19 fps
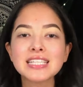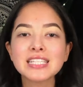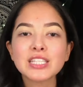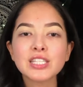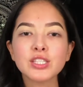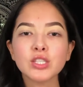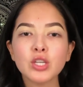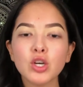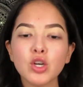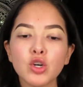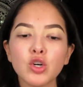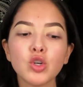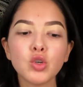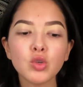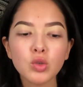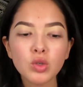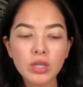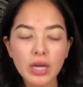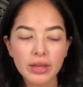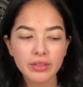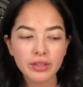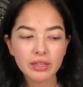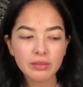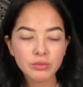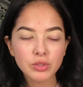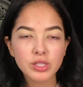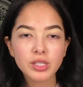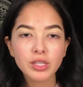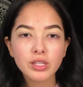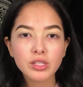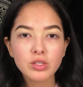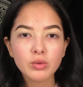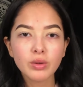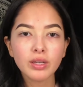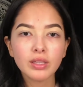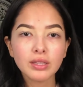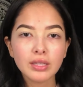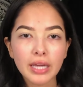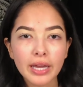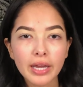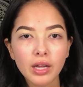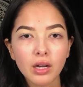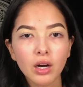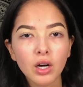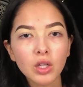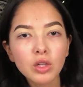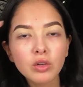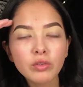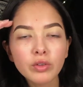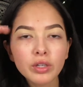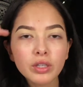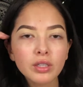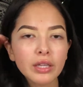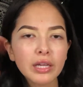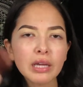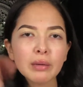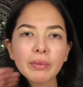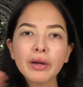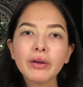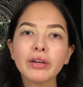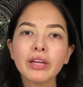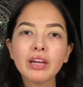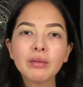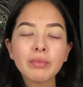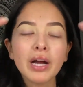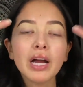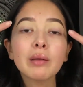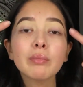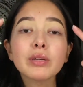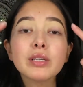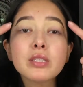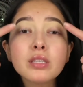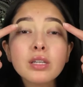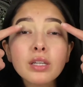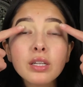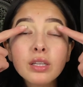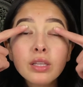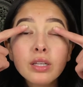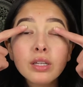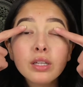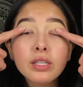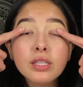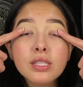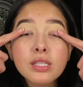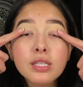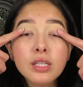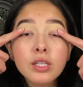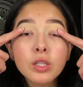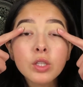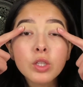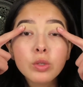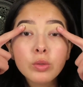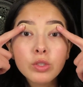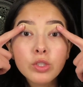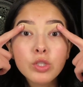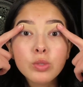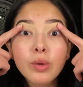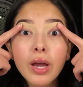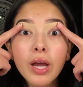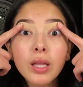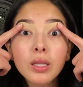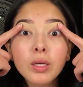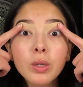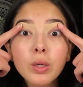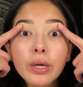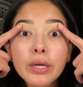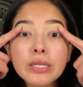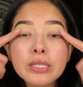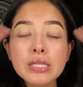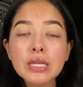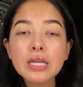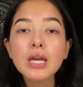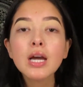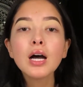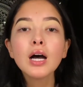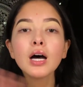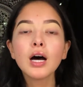So I think I'm just gonna do a light all over glam. I already have my eyebrows done in their concealer, which is why I look crazy.